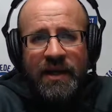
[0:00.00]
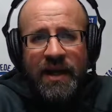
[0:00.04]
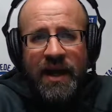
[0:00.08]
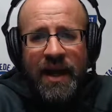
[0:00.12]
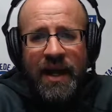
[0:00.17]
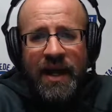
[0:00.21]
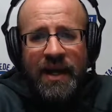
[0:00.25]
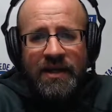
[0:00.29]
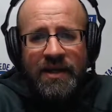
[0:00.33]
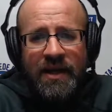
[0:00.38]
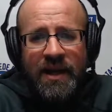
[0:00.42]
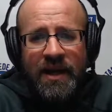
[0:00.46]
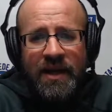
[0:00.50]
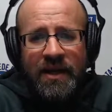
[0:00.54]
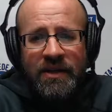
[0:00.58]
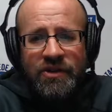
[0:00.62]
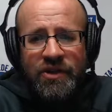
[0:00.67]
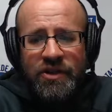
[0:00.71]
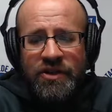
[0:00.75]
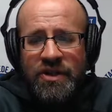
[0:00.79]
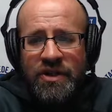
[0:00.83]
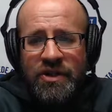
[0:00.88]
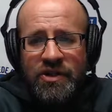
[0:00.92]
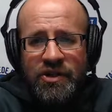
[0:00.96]
And
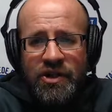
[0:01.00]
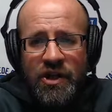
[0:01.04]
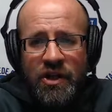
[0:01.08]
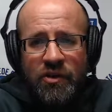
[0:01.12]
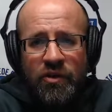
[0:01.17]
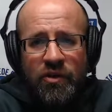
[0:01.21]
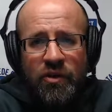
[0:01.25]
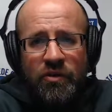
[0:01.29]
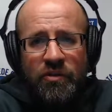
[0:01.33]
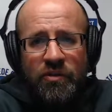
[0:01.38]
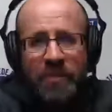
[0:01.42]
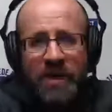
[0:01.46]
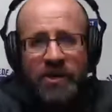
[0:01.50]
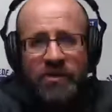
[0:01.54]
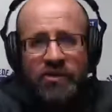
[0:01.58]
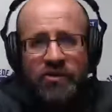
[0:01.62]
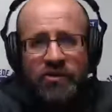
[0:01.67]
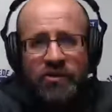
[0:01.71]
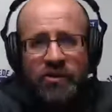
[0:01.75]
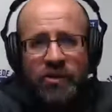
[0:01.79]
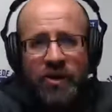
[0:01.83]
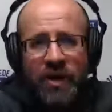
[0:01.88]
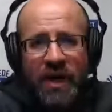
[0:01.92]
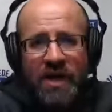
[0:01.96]
just in general, make sure
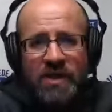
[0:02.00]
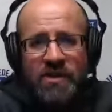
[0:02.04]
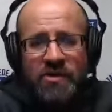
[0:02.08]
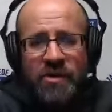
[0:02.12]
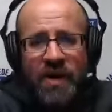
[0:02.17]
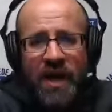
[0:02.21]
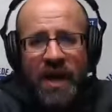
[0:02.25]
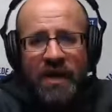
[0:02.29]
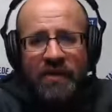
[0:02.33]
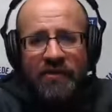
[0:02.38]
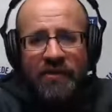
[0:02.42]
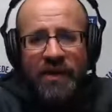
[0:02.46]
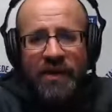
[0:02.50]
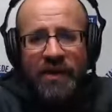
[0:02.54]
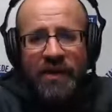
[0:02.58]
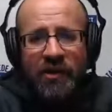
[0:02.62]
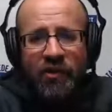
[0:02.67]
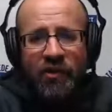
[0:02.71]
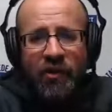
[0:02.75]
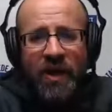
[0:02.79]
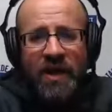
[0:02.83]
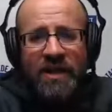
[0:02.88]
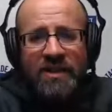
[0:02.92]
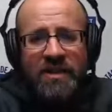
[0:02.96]
you guys are having a
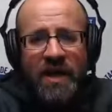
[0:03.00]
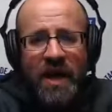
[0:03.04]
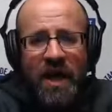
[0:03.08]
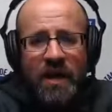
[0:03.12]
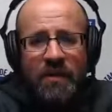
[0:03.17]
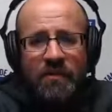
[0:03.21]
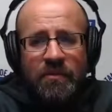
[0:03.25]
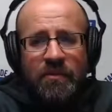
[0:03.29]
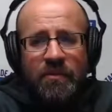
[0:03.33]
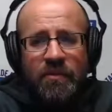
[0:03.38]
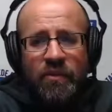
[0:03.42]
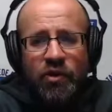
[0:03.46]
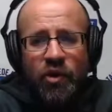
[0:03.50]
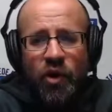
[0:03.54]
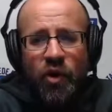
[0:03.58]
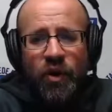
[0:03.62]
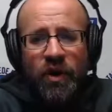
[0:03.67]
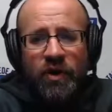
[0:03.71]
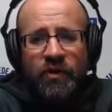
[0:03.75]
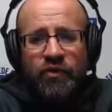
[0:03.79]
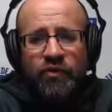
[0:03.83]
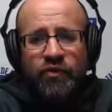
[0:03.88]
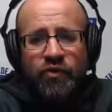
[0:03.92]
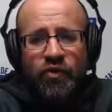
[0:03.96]
great time
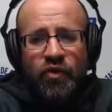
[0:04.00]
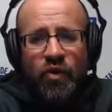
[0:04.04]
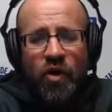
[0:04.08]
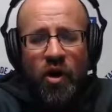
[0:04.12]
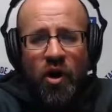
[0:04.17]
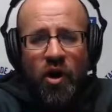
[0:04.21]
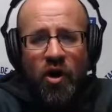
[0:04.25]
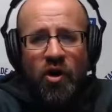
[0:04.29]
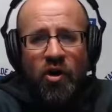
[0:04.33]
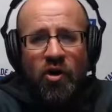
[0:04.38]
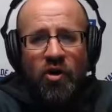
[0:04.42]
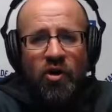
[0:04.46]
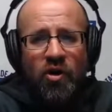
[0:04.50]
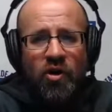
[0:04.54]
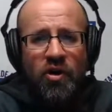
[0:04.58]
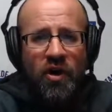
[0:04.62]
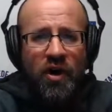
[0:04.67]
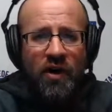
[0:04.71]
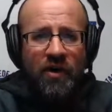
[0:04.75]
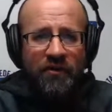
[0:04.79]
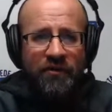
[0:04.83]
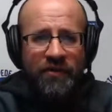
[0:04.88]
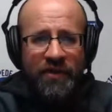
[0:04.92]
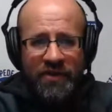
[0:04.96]
going through all
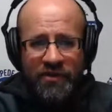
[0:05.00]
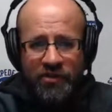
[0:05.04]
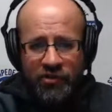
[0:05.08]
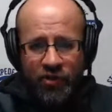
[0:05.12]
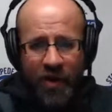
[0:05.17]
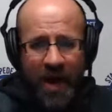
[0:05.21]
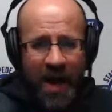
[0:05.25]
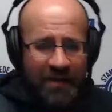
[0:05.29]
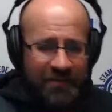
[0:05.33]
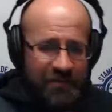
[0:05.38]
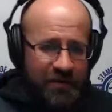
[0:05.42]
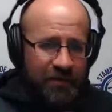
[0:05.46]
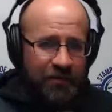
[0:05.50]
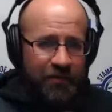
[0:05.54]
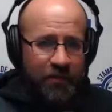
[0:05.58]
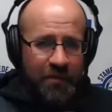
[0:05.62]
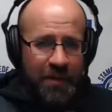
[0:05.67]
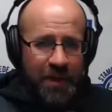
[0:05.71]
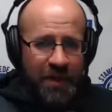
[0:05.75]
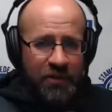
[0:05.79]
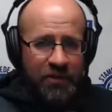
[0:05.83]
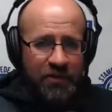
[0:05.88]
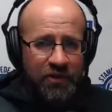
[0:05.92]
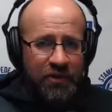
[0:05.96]
of this draft
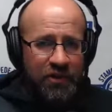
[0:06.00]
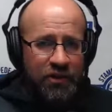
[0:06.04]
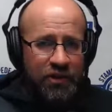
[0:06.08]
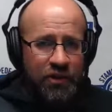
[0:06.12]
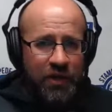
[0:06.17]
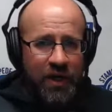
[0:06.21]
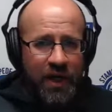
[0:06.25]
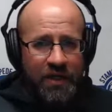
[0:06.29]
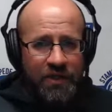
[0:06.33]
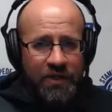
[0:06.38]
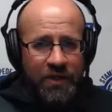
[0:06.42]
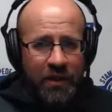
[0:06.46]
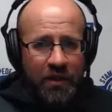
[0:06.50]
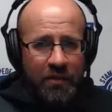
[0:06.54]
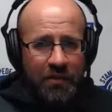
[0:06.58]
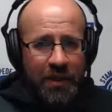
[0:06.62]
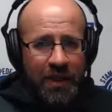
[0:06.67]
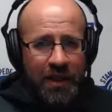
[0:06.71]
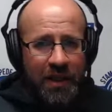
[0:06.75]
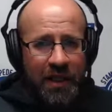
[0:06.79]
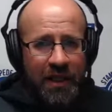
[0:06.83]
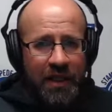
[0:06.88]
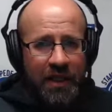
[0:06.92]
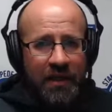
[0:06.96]
information that you guys are going to
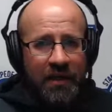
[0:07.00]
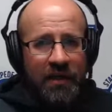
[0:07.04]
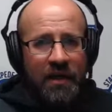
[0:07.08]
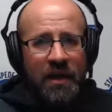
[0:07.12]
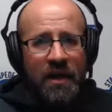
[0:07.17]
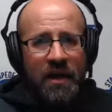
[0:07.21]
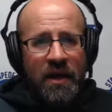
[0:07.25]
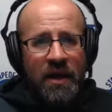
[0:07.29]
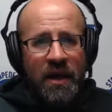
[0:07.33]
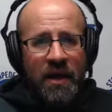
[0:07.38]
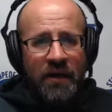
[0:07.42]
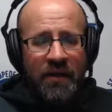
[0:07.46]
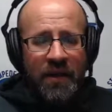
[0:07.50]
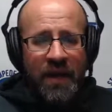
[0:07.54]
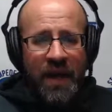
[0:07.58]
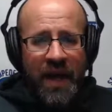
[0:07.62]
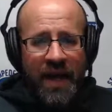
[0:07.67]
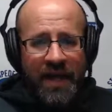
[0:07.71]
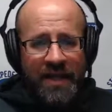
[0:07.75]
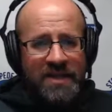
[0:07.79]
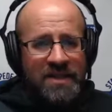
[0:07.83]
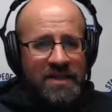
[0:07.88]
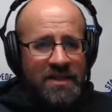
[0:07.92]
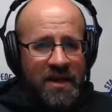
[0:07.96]
be getting in the
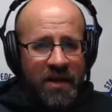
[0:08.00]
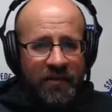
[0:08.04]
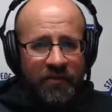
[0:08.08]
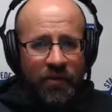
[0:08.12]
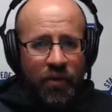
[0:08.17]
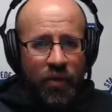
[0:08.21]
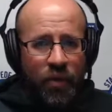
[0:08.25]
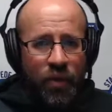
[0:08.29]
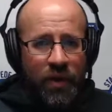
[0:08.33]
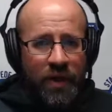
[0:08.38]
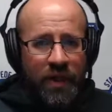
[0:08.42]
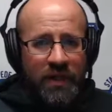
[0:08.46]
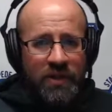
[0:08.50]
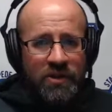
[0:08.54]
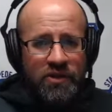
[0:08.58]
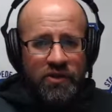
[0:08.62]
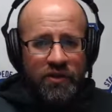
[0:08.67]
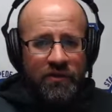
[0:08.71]
next several weeks.